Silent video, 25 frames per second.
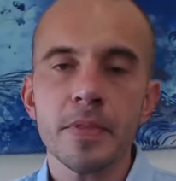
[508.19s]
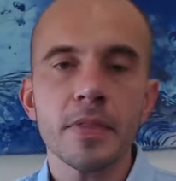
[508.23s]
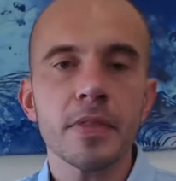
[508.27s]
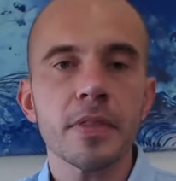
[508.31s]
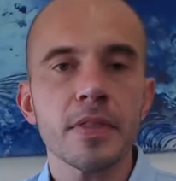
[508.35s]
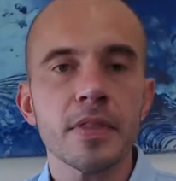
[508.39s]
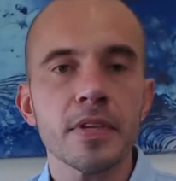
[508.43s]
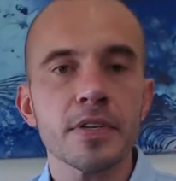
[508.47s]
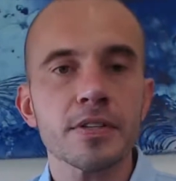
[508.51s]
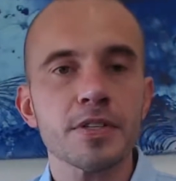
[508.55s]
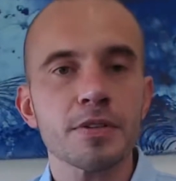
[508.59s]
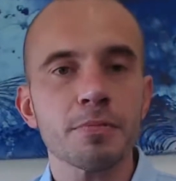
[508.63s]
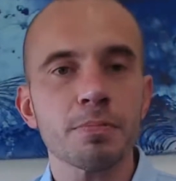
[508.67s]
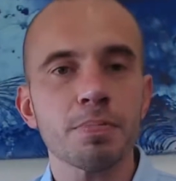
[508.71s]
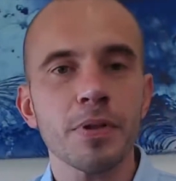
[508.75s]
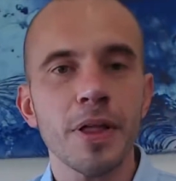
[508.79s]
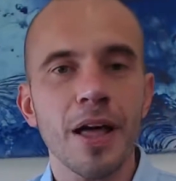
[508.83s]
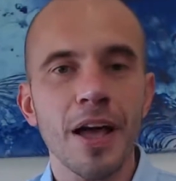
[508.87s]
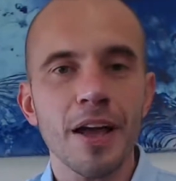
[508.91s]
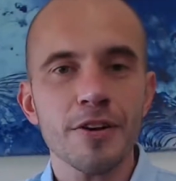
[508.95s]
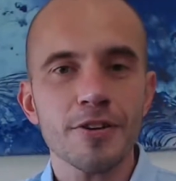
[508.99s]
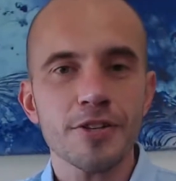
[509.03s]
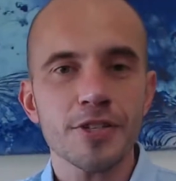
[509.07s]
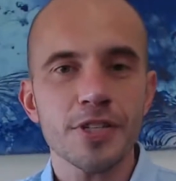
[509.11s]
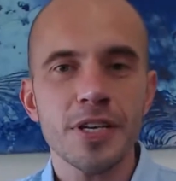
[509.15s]
the
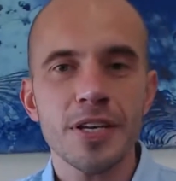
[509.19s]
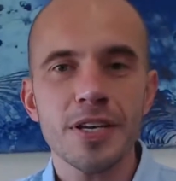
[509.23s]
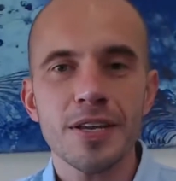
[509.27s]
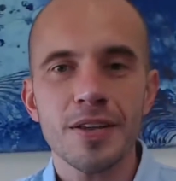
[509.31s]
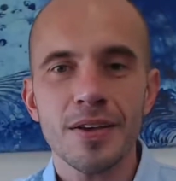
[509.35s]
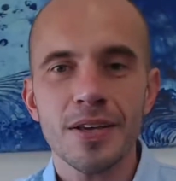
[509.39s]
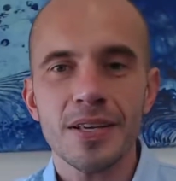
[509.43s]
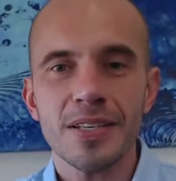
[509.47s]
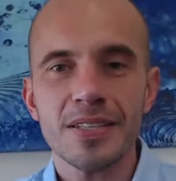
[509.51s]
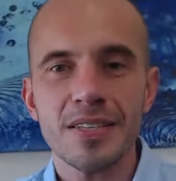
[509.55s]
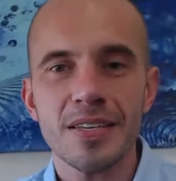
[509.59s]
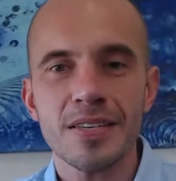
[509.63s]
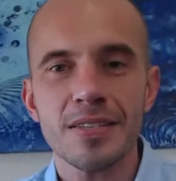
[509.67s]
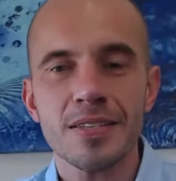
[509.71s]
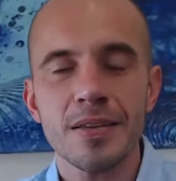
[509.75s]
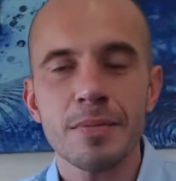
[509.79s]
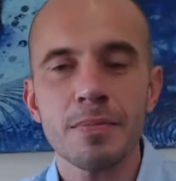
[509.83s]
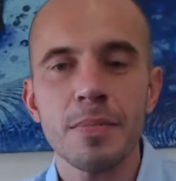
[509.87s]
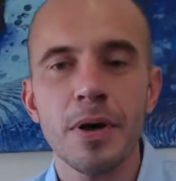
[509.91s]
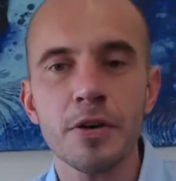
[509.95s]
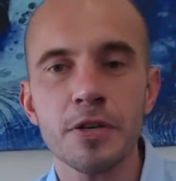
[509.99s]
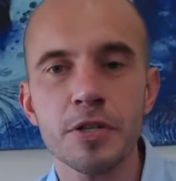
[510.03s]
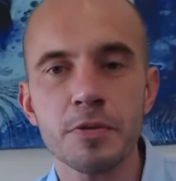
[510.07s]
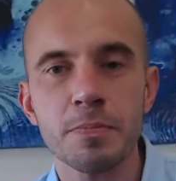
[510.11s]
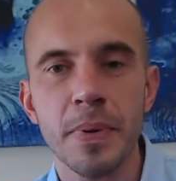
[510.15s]
suppliers tend to exist in
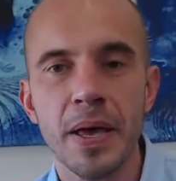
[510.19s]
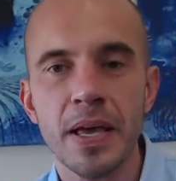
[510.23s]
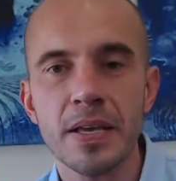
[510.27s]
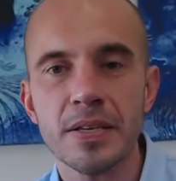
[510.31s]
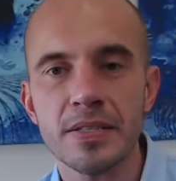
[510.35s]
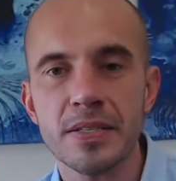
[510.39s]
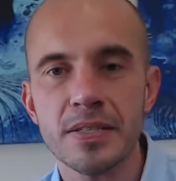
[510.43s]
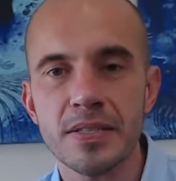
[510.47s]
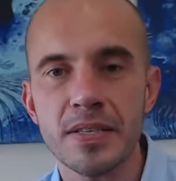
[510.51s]
both spaces.